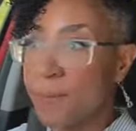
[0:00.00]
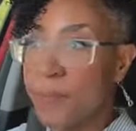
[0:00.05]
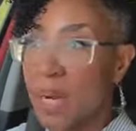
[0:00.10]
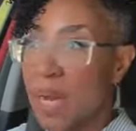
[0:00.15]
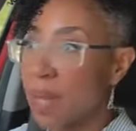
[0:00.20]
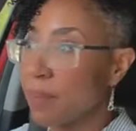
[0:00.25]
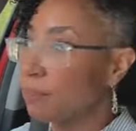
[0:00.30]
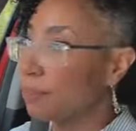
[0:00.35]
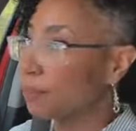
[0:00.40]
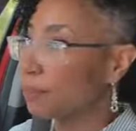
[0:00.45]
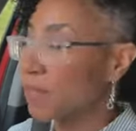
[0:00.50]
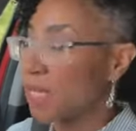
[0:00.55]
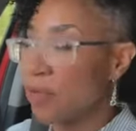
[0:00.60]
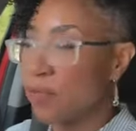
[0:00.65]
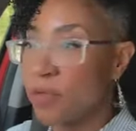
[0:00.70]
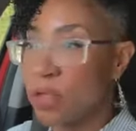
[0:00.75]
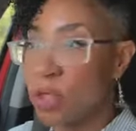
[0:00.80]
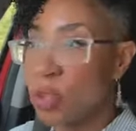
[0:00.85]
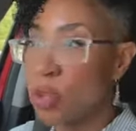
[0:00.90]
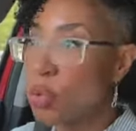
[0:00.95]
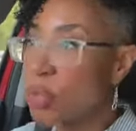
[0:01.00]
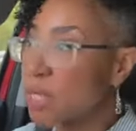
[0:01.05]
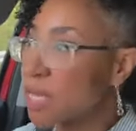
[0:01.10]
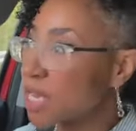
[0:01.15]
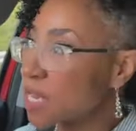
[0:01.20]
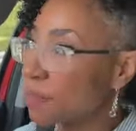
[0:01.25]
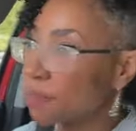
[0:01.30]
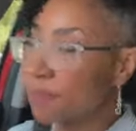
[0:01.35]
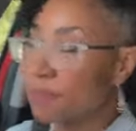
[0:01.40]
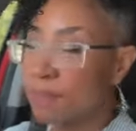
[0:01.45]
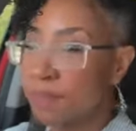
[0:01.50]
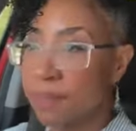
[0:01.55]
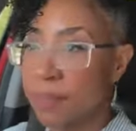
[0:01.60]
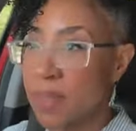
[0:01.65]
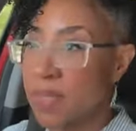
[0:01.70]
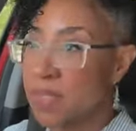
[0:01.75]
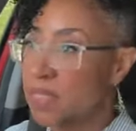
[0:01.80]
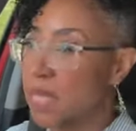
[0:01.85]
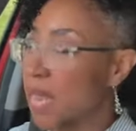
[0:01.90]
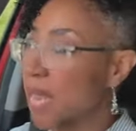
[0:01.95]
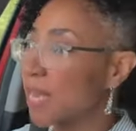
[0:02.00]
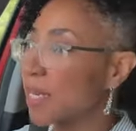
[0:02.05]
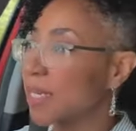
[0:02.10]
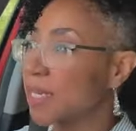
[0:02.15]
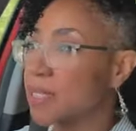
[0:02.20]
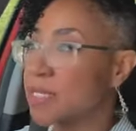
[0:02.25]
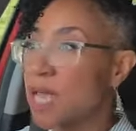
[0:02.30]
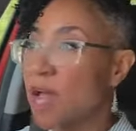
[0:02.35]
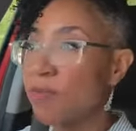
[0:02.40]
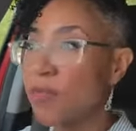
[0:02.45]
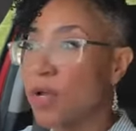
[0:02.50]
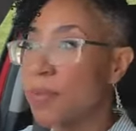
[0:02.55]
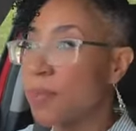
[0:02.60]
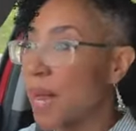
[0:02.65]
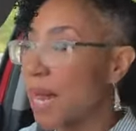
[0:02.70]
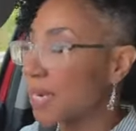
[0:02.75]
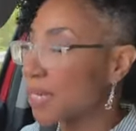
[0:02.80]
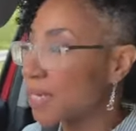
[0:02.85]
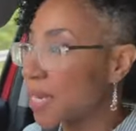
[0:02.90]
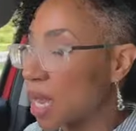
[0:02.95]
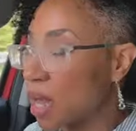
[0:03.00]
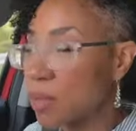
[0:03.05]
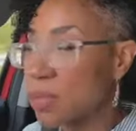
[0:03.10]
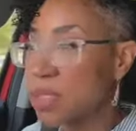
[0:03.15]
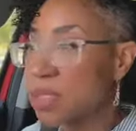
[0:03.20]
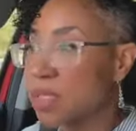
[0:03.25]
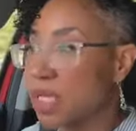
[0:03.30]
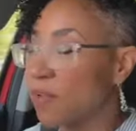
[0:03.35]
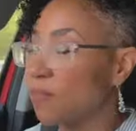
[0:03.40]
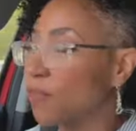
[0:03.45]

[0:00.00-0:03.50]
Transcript: But if you keep saying it's everybody else,